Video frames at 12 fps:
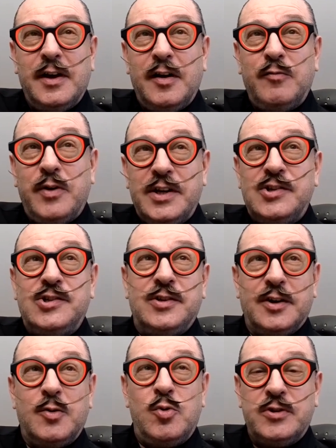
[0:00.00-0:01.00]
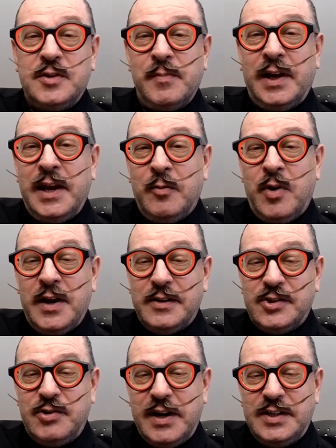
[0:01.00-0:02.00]
of which £250,000
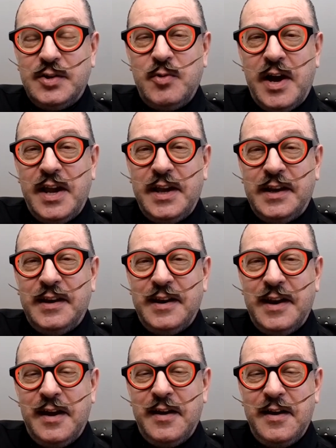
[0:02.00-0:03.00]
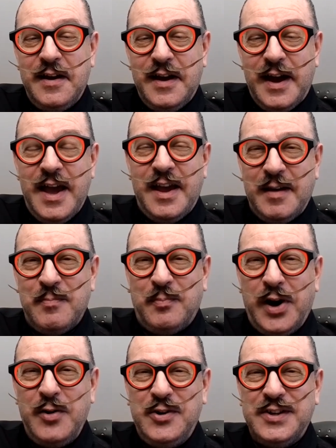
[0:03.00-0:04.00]
went straight away in in
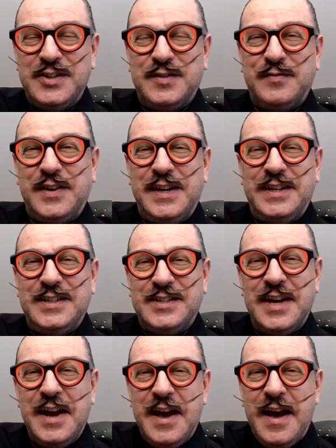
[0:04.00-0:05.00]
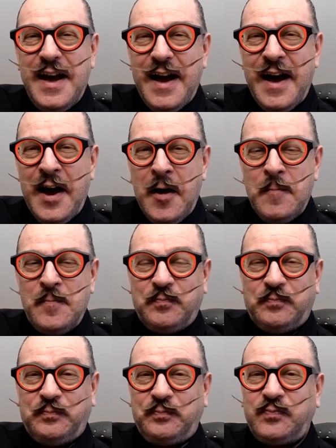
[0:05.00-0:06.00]
brokers' fees. And
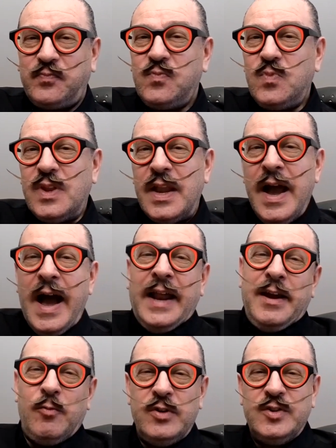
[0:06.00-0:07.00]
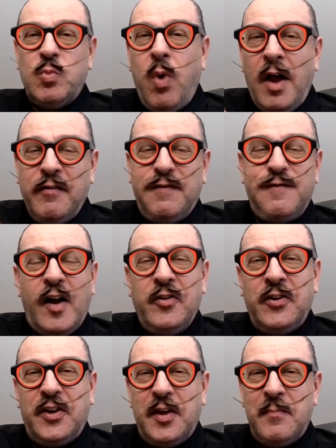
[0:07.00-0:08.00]
it was one
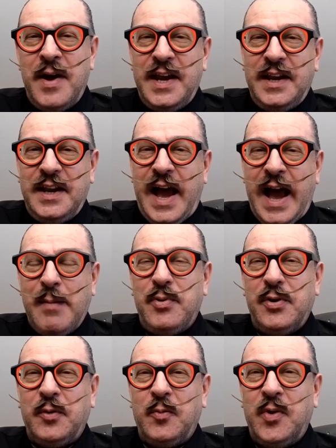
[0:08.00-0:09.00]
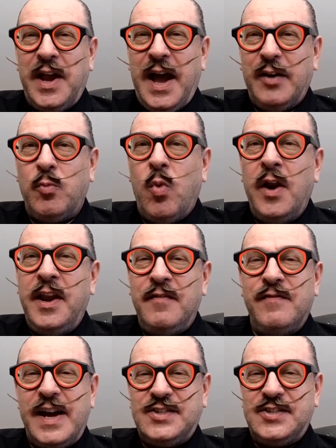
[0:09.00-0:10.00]
fund that made it happen. We had one
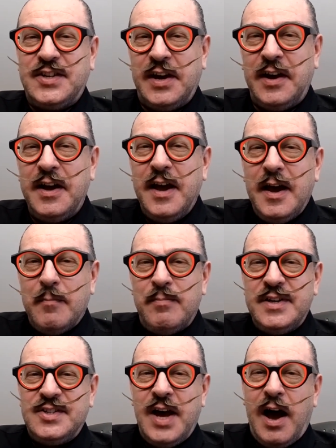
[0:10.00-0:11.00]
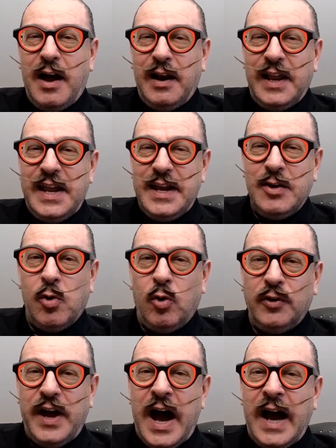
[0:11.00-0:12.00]
investor, bizarrely
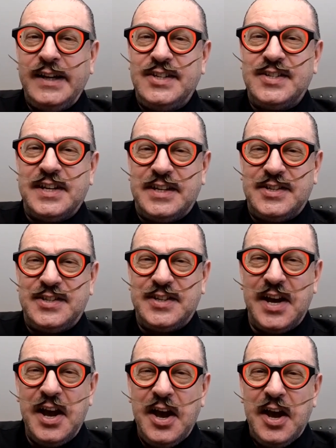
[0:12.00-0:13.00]
called ISIS,